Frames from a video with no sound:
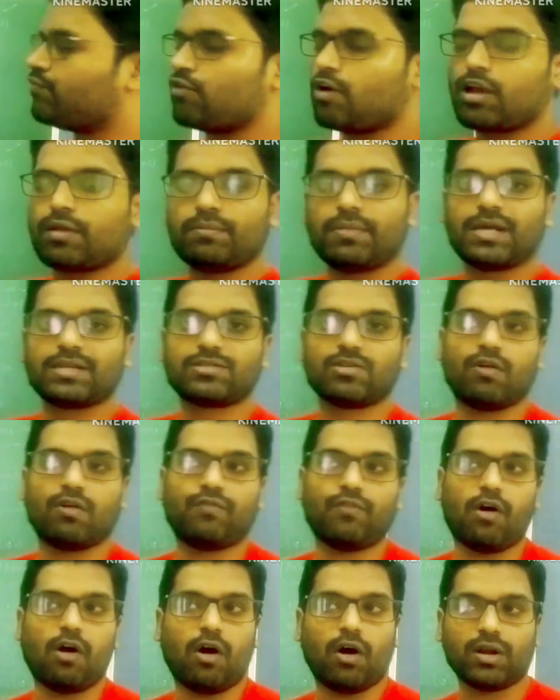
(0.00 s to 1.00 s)
the formulas
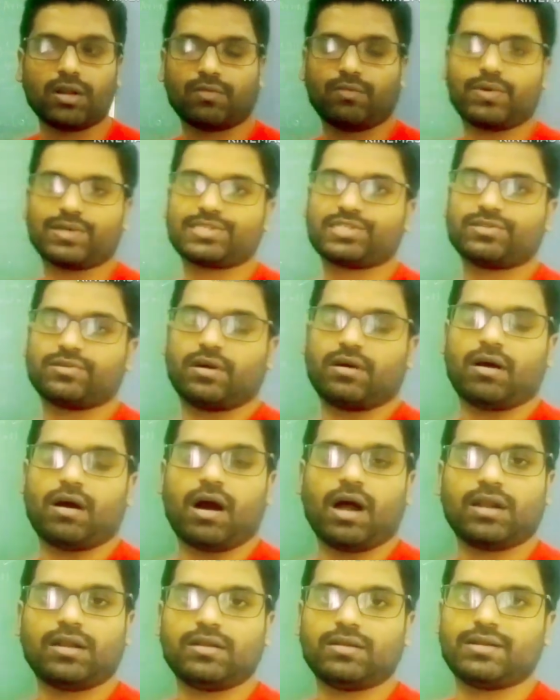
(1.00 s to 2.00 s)
of all
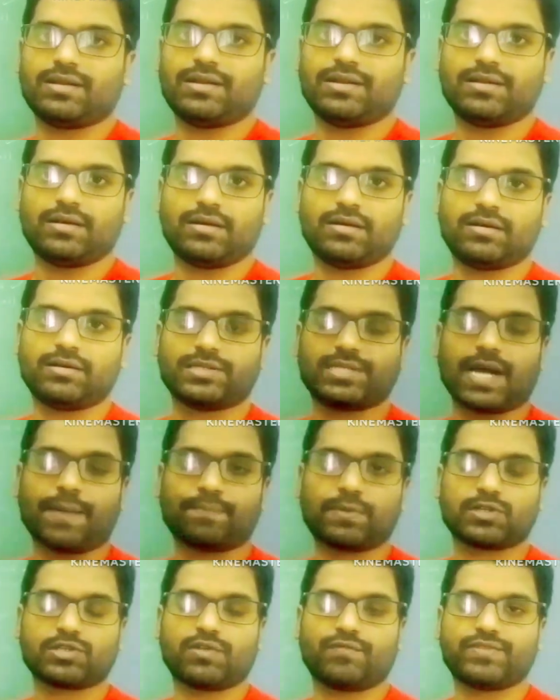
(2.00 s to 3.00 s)

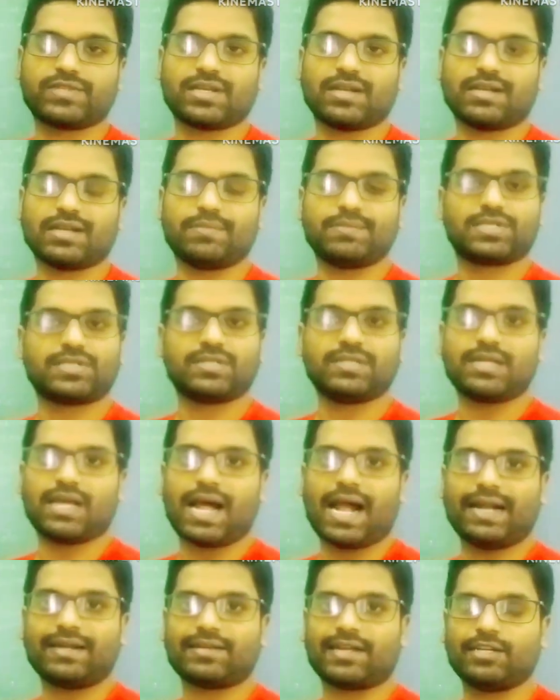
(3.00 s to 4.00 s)
chapters of physical
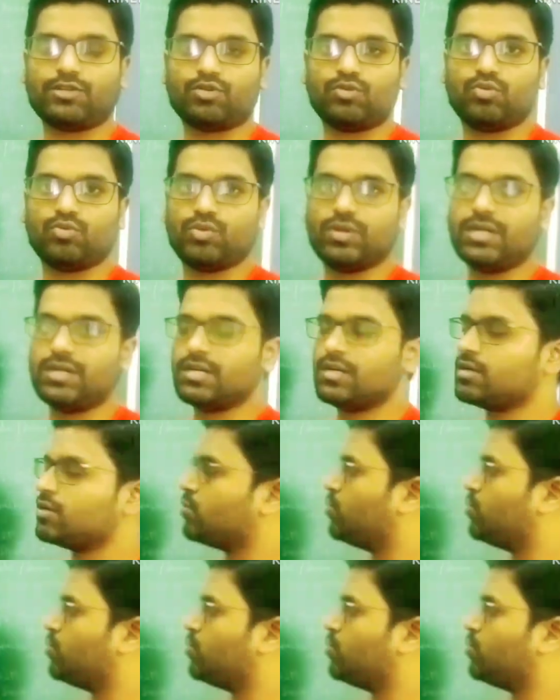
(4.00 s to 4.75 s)
chemistry and try to do the